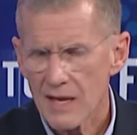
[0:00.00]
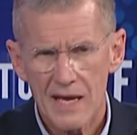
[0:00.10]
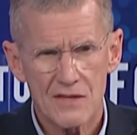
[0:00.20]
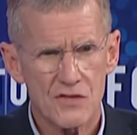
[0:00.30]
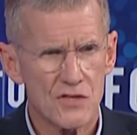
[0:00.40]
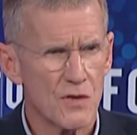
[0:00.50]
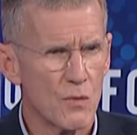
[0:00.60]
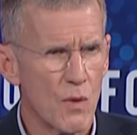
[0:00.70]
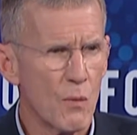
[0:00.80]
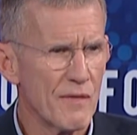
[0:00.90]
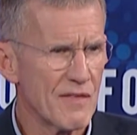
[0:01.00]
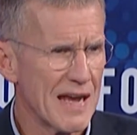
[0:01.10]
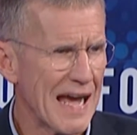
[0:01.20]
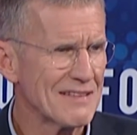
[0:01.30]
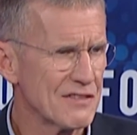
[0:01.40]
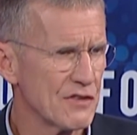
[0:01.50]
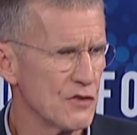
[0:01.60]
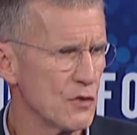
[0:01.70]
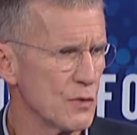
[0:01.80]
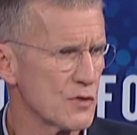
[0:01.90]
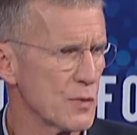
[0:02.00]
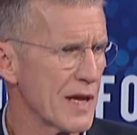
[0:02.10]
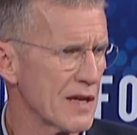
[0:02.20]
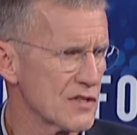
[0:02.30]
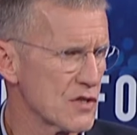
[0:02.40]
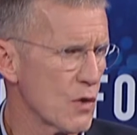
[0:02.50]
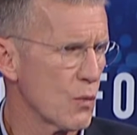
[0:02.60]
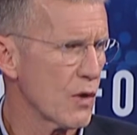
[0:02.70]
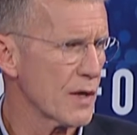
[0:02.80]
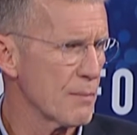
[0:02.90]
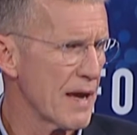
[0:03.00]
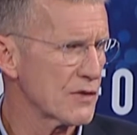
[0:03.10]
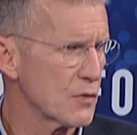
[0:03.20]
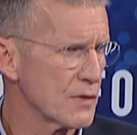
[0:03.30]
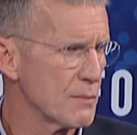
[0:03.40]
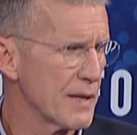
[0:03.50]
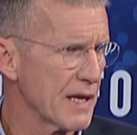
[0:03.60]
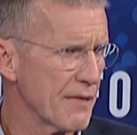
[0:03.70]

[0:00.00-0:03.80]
And so what we've got to do is we've got to start working back toward the middle.